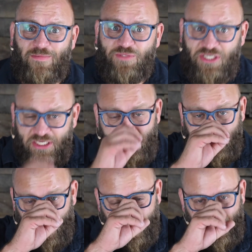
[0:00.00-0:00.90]
Jesus
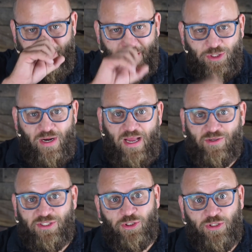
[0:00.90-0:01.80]
talking about trials and